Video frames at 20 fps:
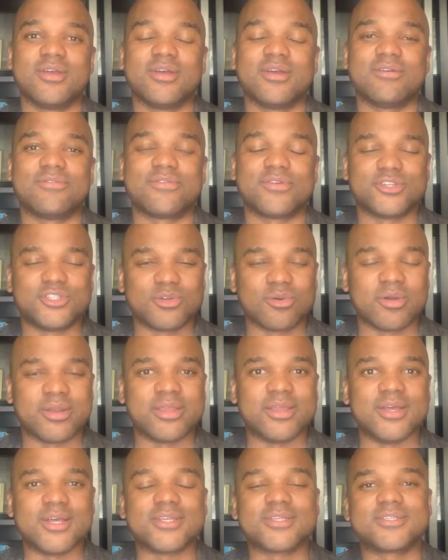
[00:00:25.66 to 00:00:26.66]
for
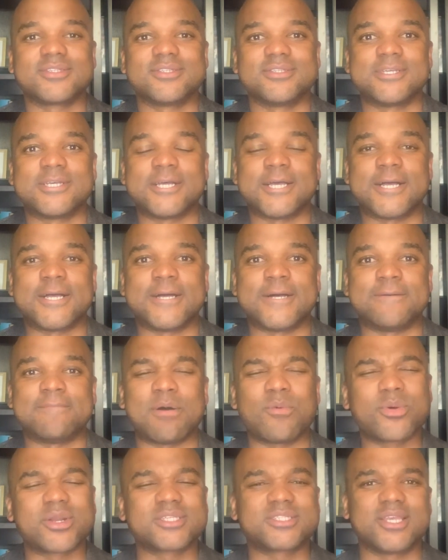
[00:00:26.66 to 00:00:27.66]
joining us. Uh,
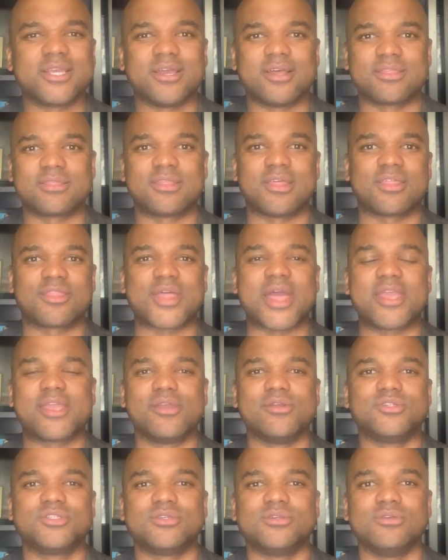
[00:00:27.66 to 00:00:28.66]
I want to say a, a thank
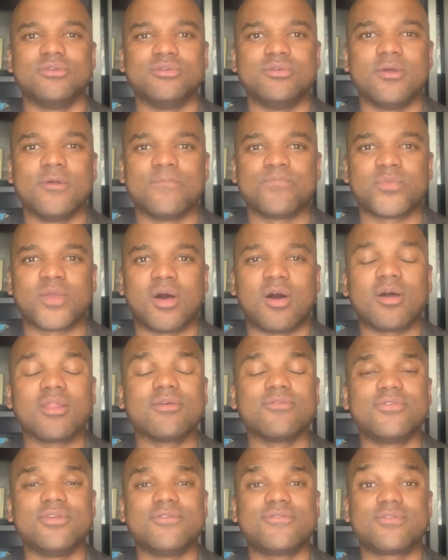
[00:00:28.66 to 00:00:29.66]
you to all
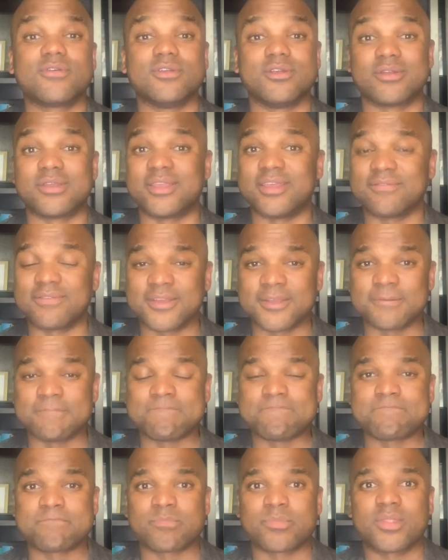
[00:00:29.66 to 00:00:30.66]
of you for your giving.
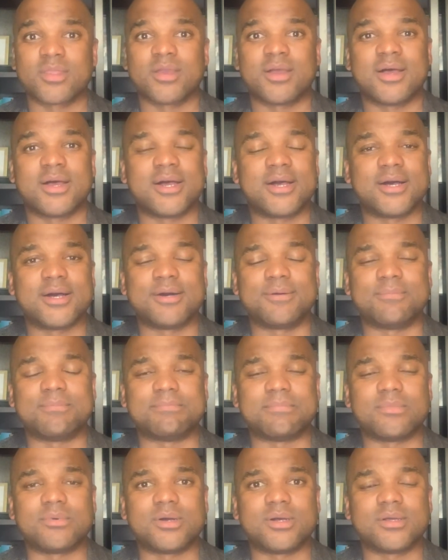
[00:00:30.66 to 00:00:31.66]
Um,
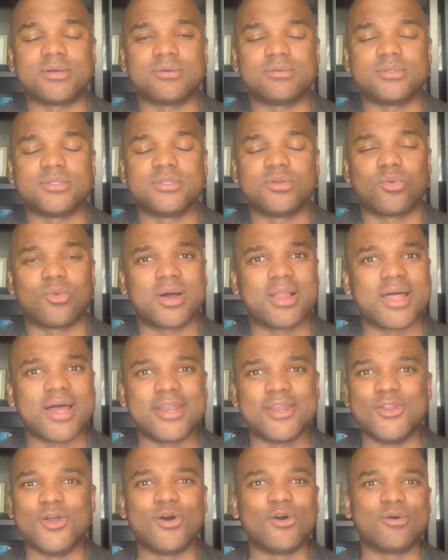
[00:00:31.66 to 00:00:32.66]
you know, while I
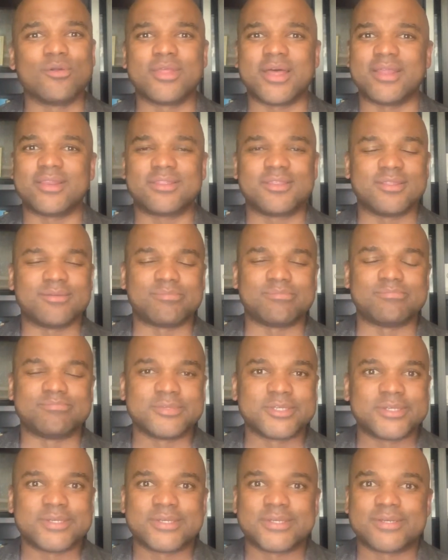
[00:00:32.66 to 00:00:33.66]
know that the,
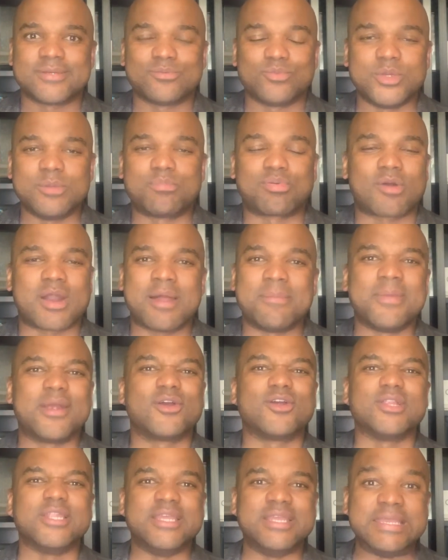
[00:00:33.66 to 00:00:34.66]
we
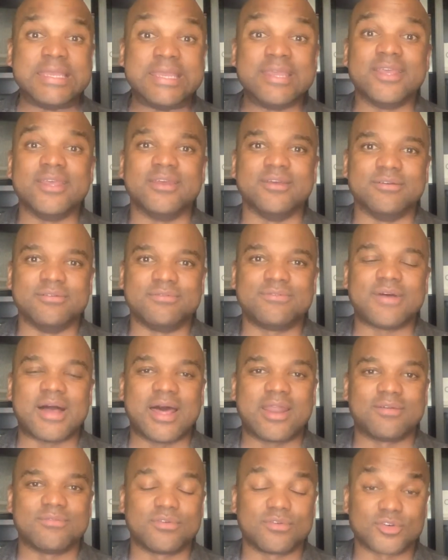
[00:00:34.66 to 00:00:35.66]
primarily give
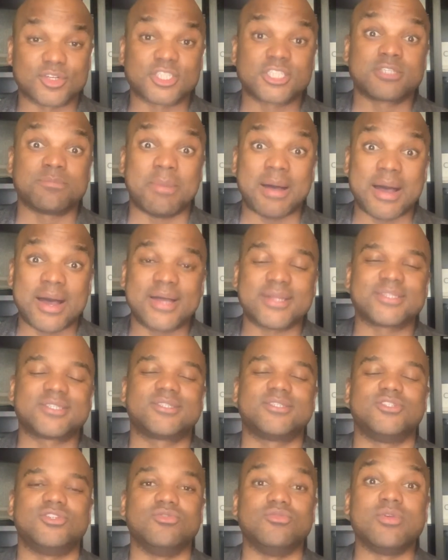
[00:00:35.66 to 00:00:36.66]
out of a response
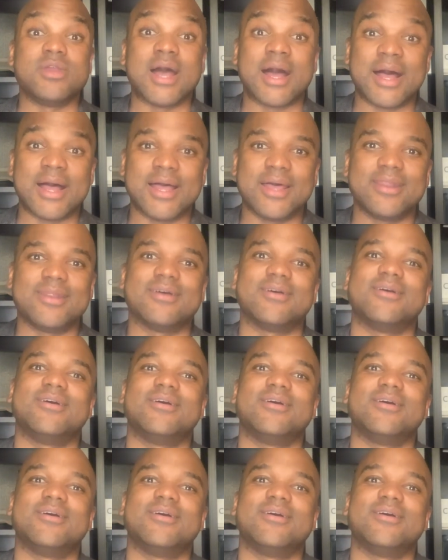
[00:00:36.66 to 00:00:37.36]
to God